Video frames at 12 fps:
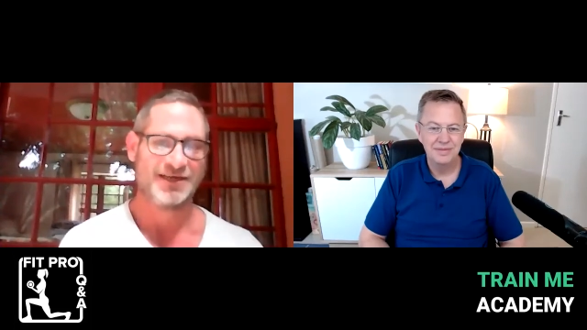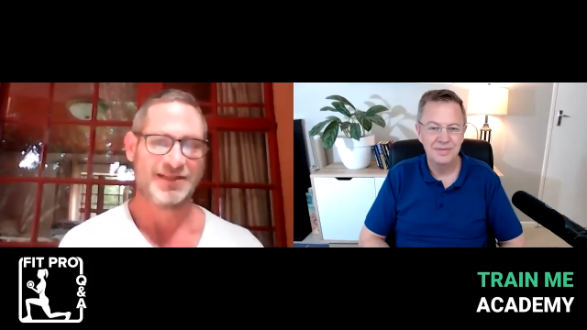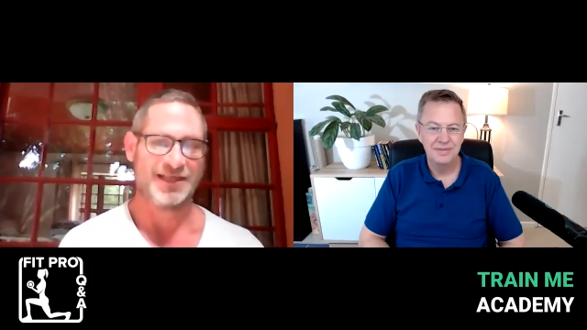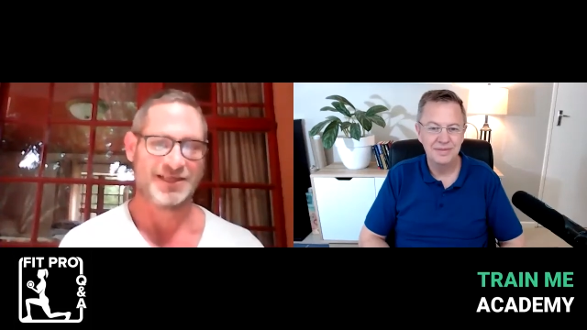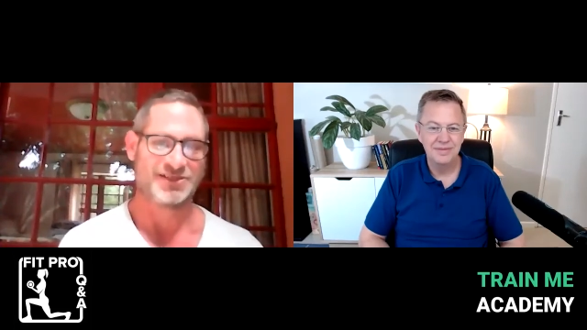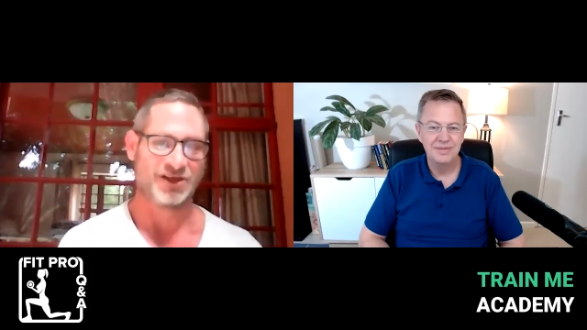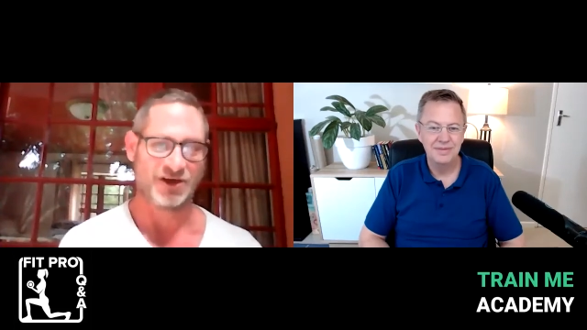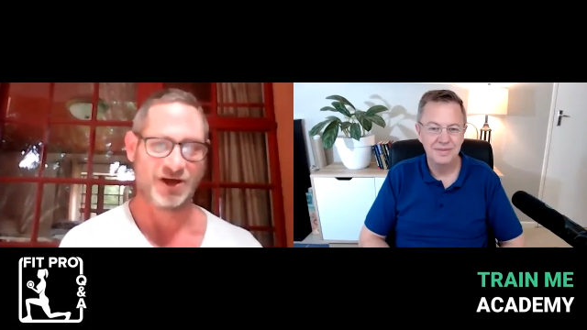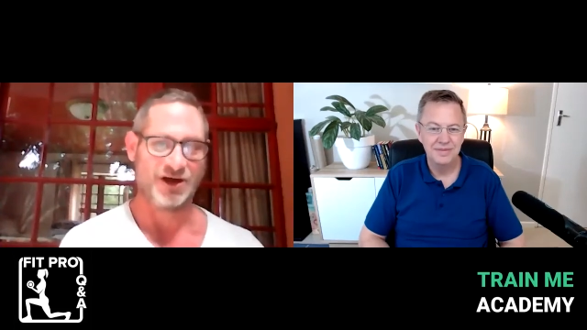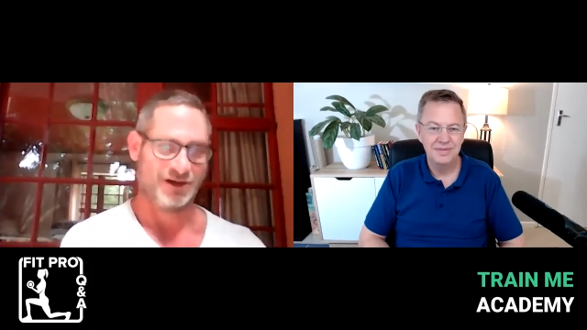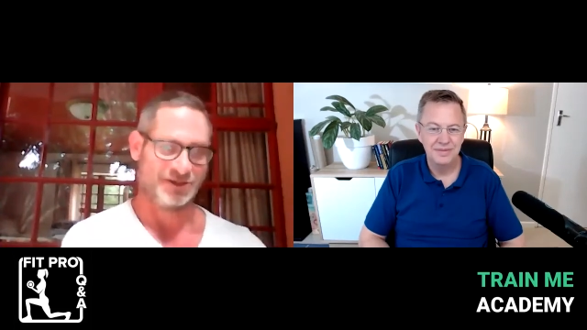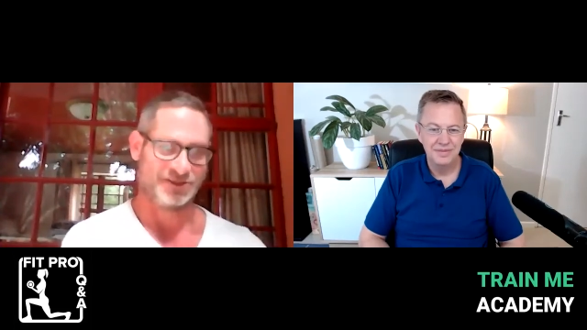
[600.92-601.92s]
Speaker 1: that's the
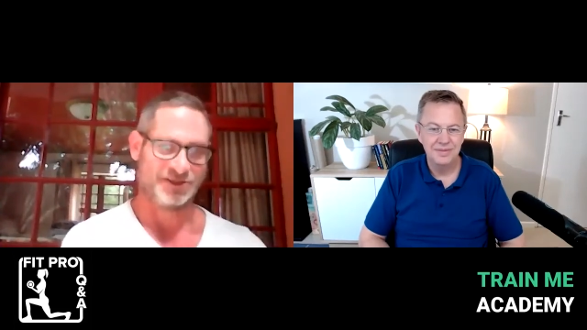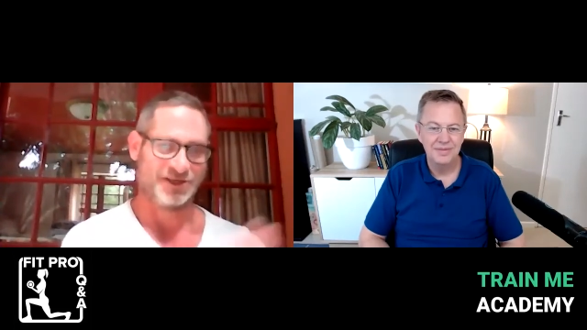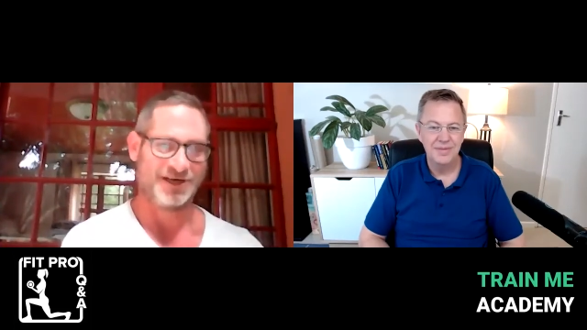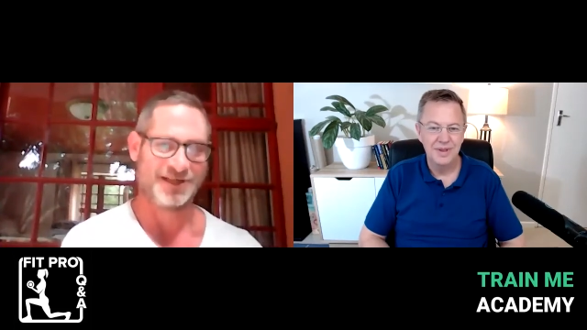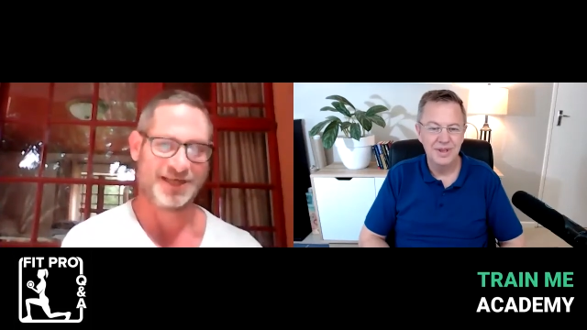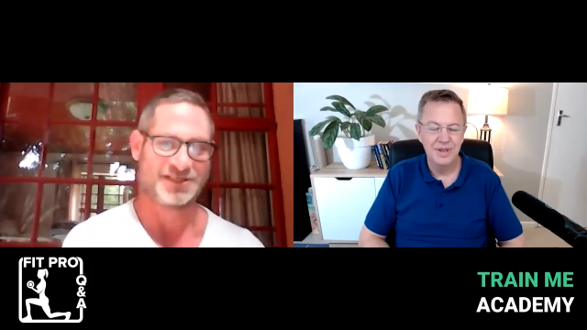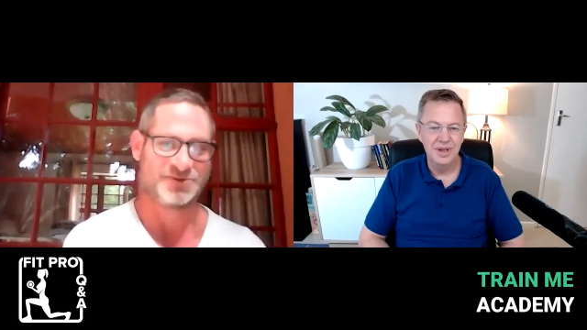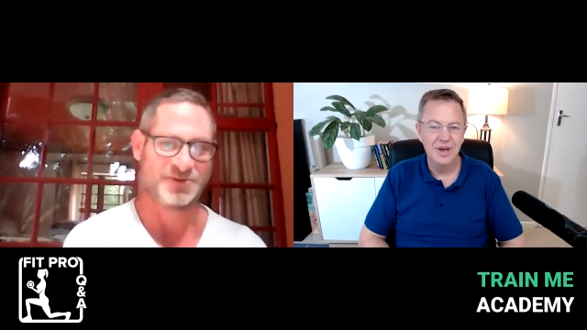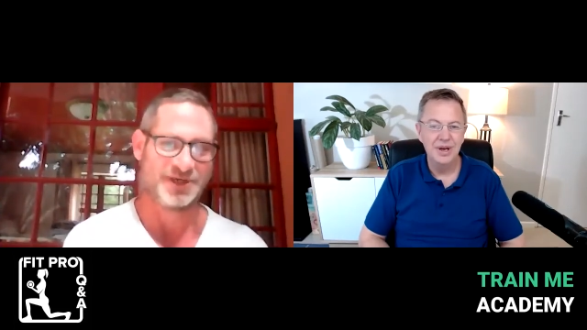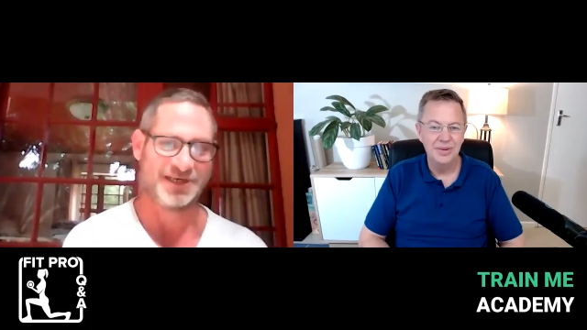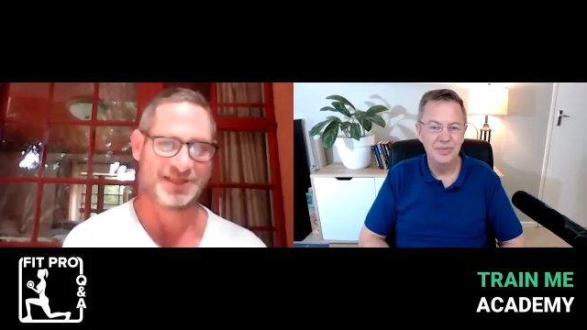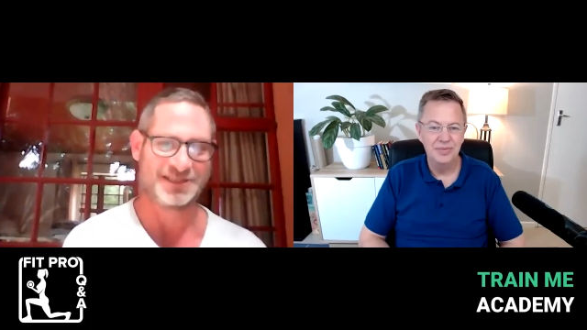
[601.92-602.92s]
gold. You know, that's where
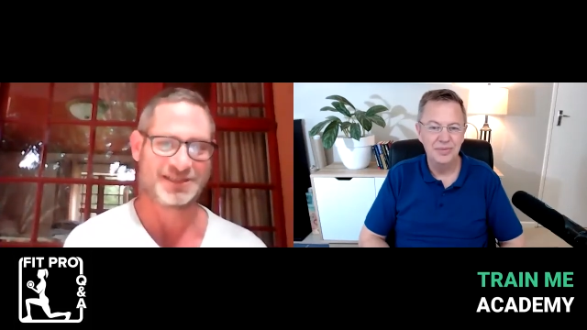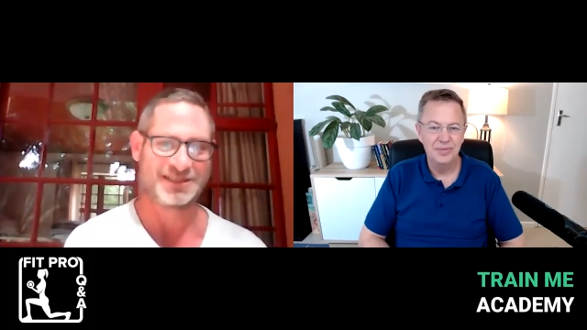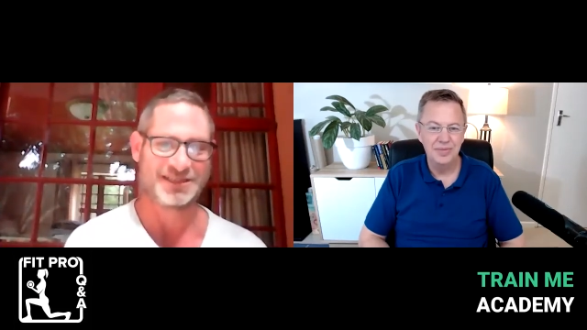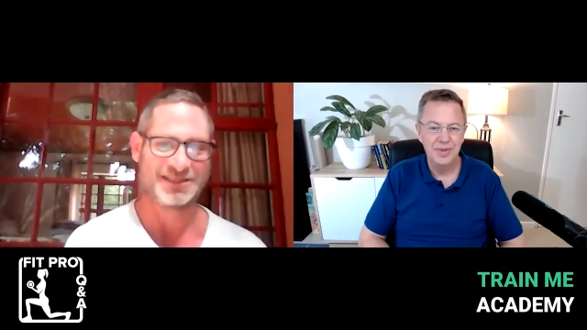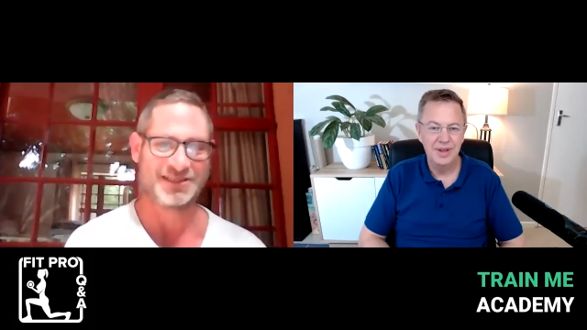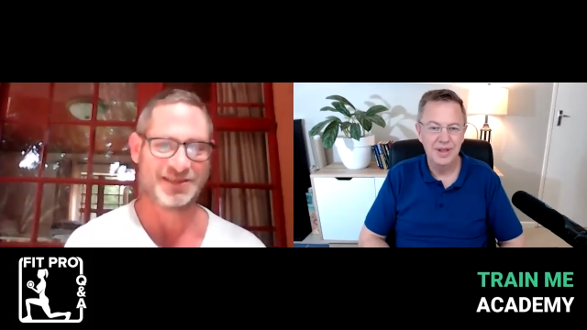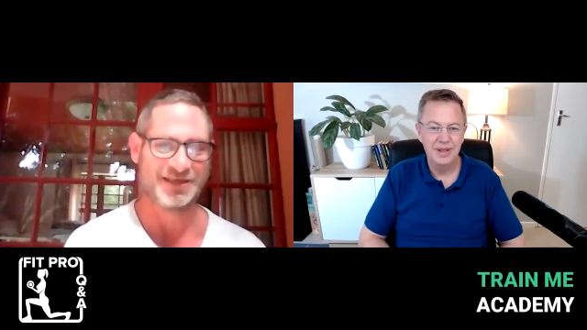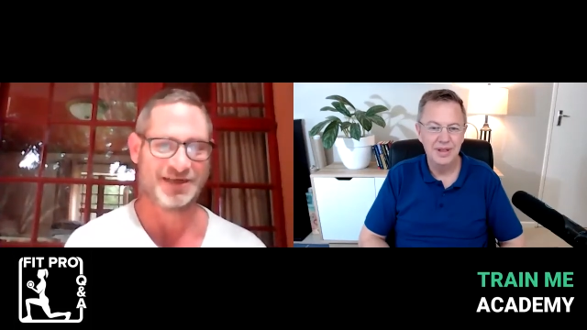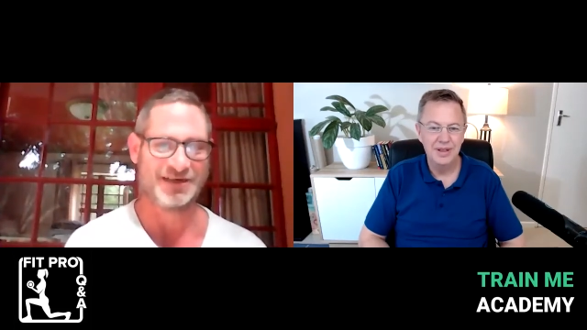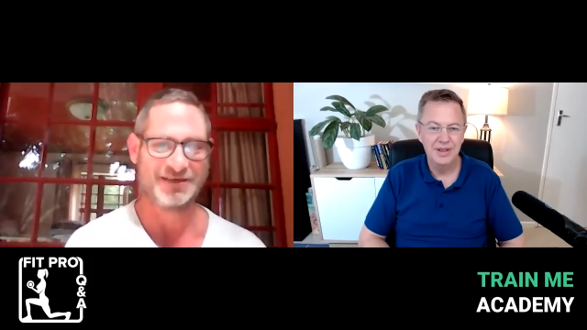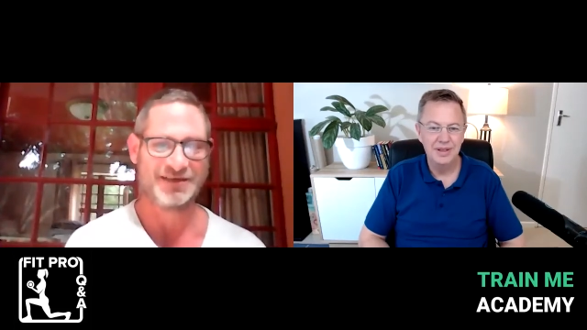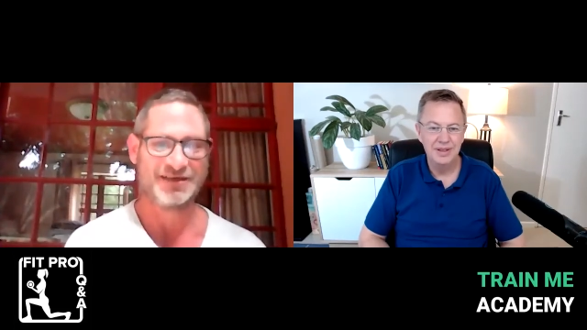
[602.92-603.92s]
yeah. it's you know